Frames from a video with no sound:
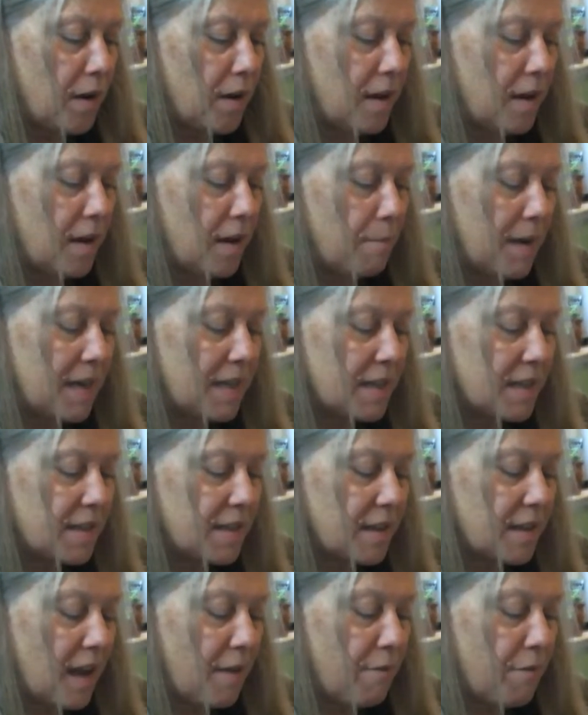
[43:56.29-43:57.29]
It
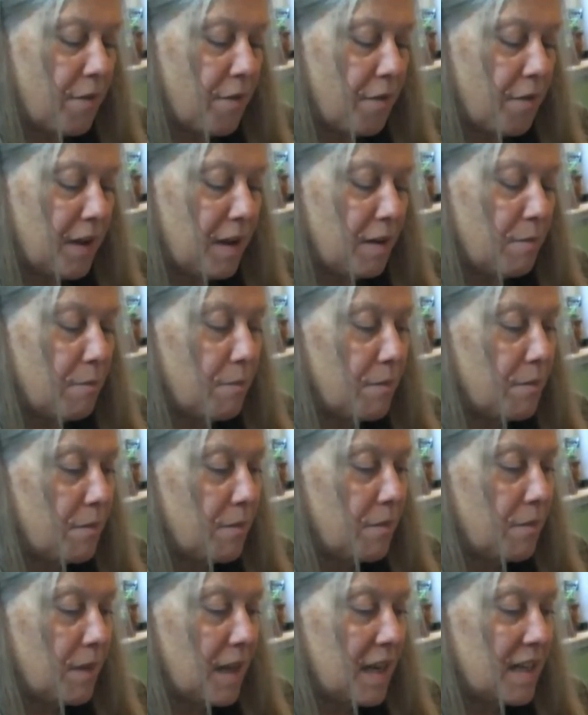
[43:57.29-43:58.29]
makes everything
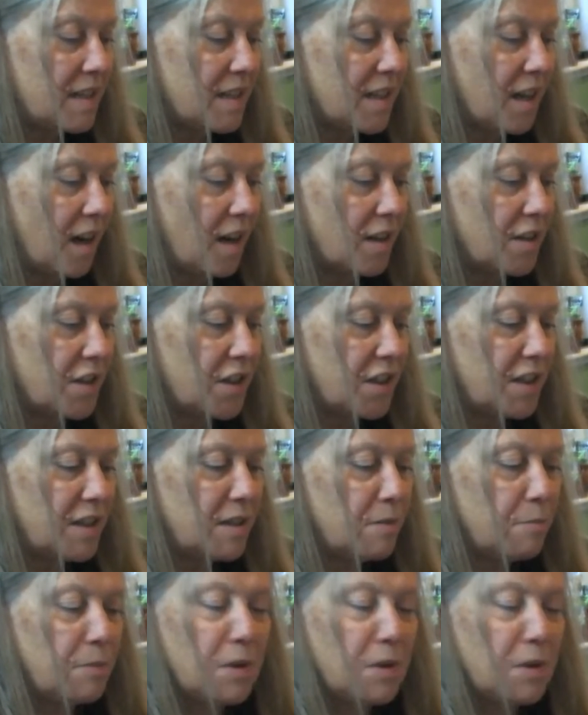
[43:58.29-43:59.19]
it touches